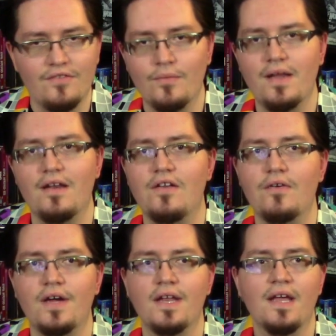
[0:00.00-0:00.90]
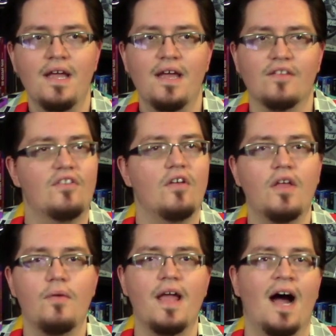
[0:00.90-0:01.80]
way to do it. It's the
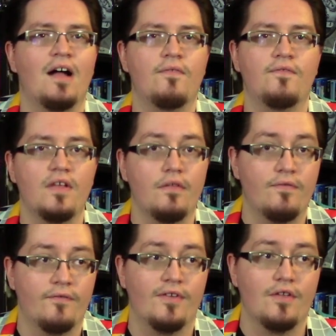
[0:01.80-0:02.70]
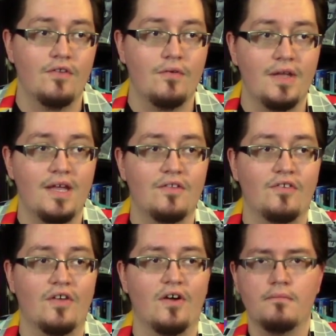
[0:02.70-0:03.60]
only way I'll feel fulfilled doing it.
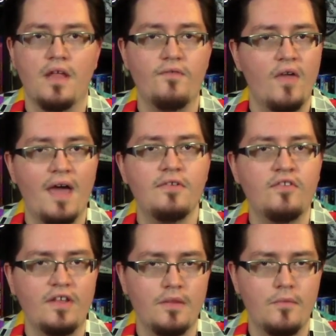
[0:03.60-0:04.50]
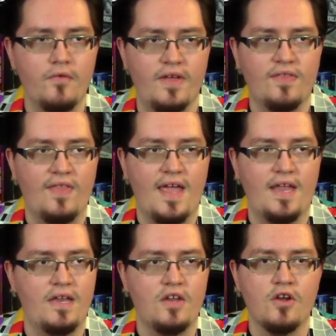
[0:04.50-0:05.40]
So if you haven't seen the movie,
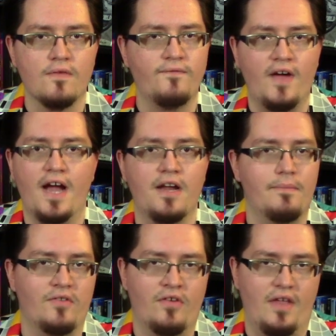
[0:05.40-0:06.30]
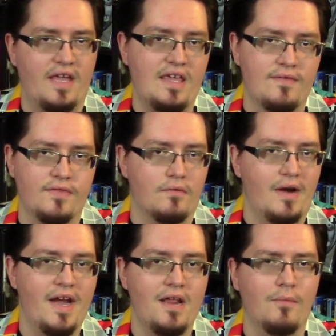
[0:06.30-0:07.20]
then you're fine up until I give the
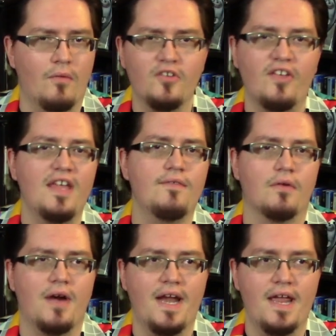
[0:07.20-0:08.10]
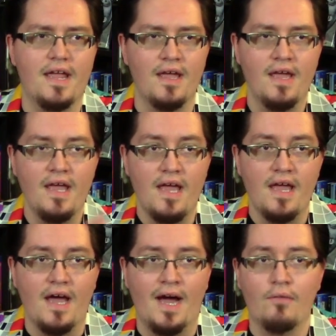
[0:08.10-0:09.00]
rating. But once I give the rating,
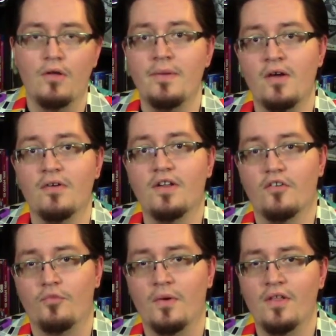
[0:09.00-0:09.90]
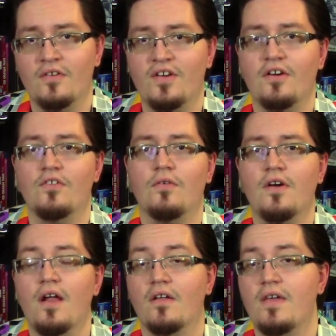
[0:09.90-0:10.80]
I will be going into spoiler
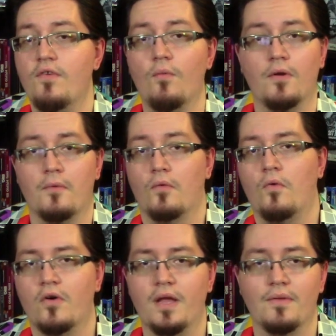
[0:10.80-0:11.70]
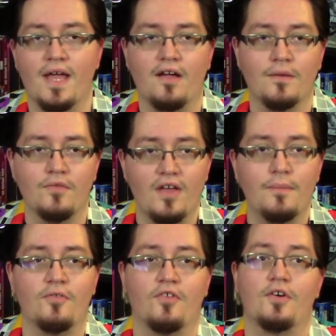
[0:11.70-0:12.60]
territory. I'll give you one more warning when that comes
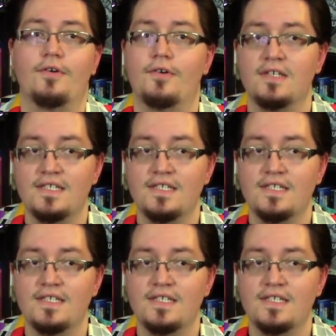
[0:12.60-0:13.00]
up. So